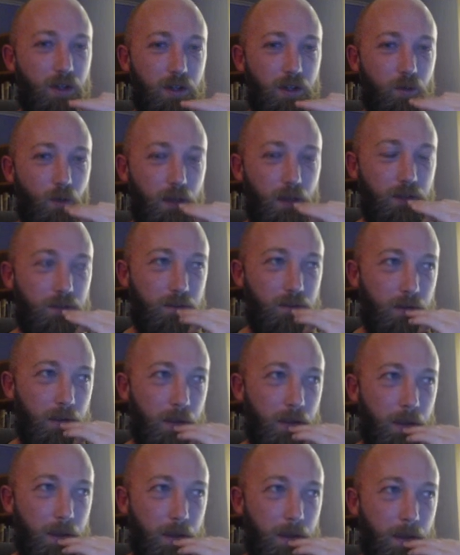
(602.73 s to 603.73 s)
at once
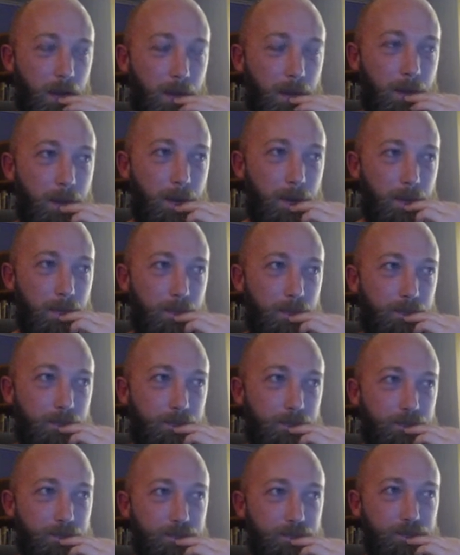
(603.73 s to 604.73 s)
um,
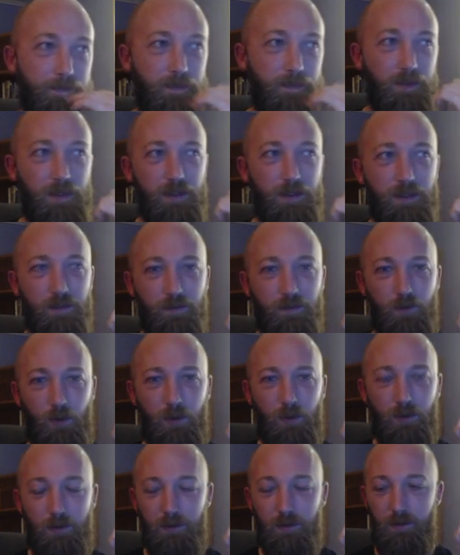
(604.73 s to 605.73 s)

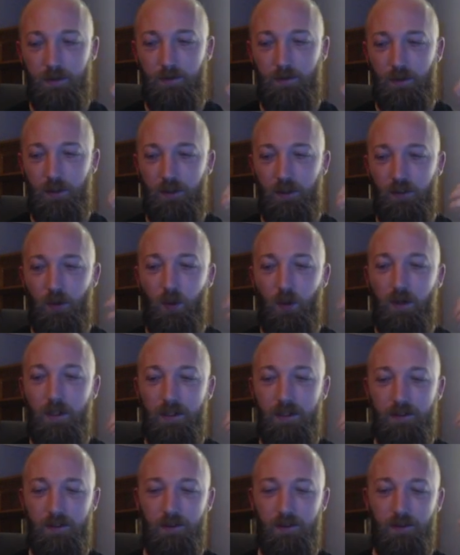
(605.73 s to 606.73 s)
for for the
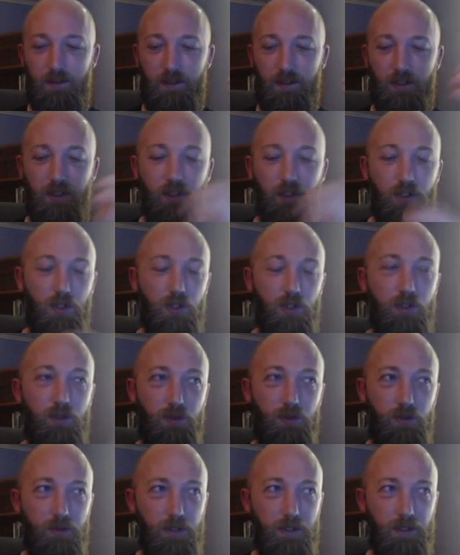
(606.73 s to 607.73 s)
story to
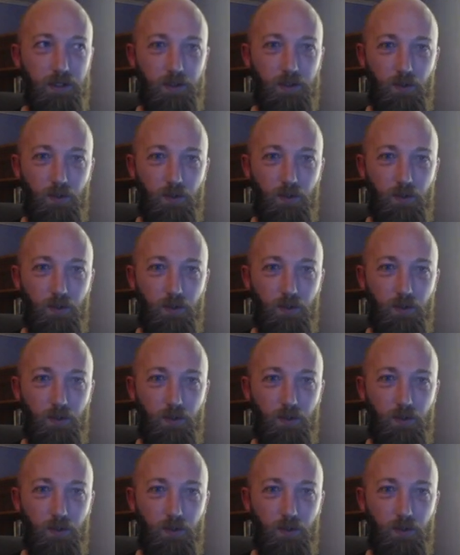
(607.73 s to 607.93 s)
conclude in a